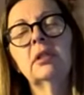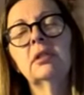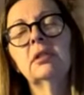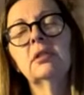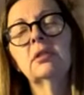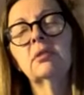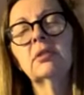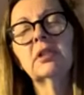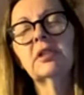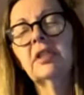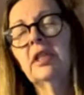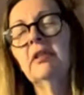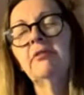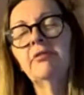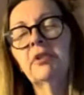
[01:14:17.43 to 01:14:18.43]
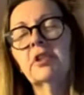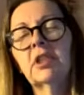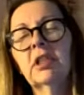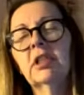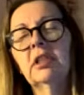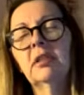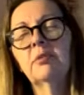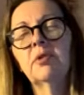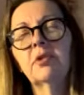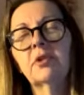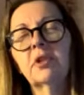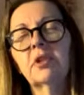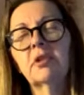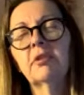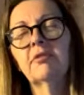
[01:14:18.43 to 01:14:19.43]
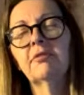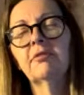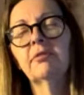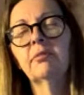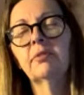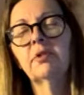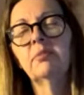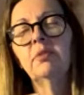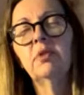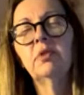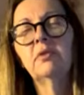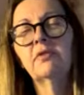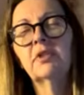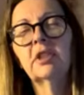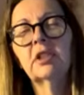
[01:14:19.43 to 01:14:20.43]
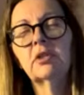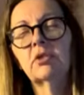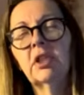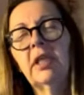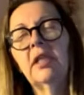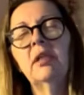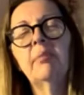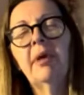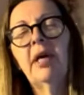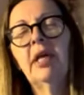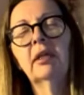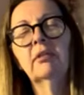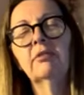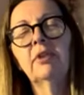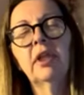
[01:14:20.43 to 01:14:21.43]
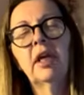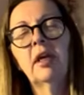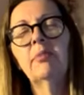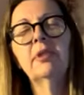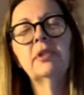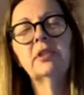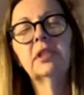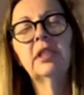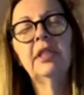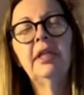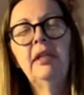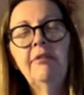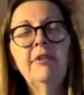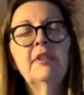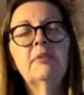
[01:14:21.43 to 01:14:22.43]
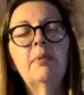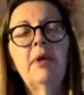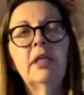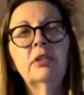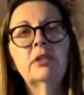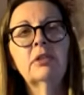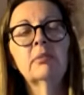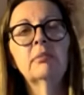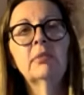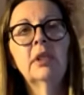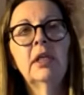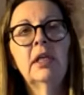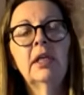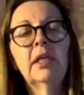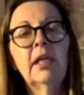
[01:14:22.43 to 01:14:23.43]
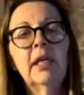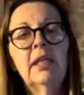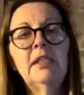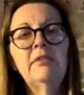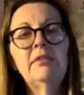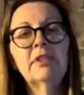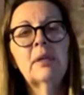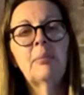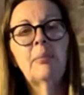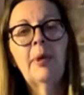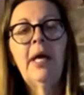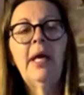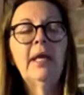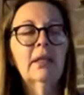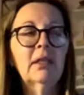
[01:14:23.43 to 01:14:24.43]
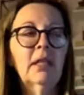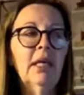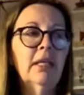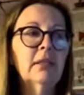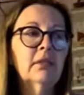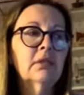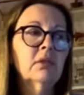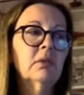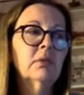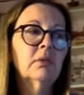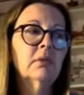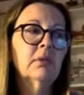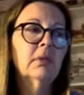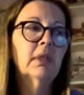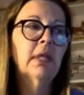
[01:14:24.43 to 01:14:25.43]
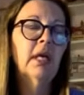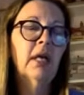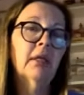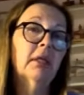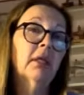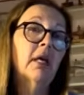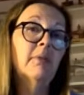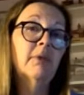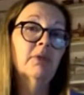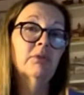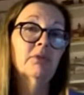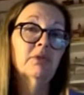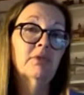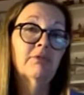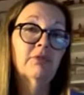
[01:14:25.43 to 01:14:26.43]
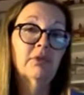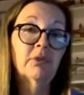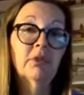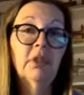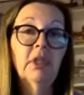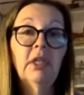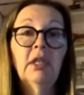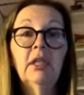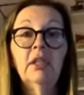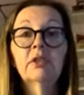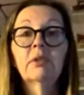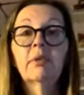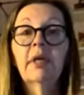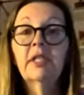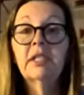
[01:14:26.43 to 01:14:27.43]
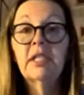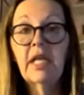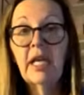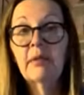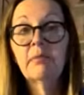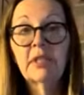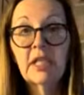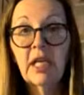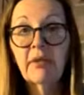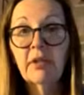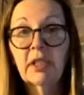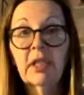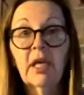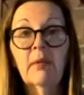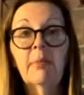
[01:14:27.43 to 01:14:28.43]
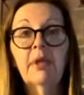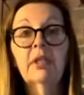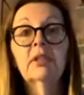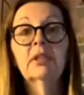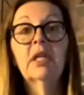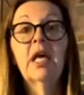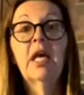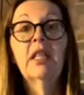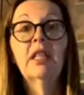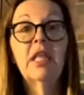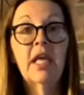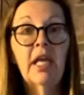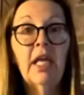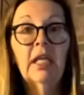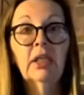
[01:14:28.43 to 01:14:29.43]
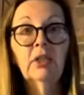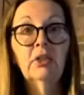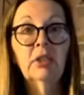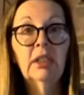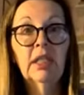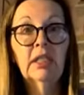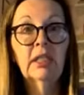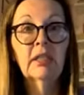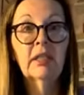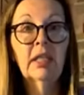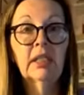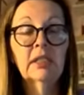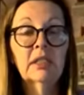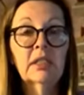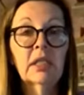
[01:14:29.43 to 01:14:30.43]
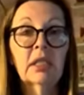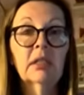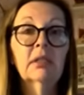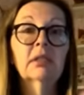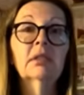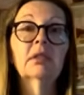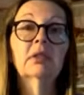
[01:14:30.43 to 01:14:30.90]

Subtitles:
So the thing for turning the water off was moved, and it's right at the back of the cupboard in Evie's bedroom. And Evie's a pack rat, so our cupboard was full. So I had to empty out our cupboard. Then I couldn't get the thing turned.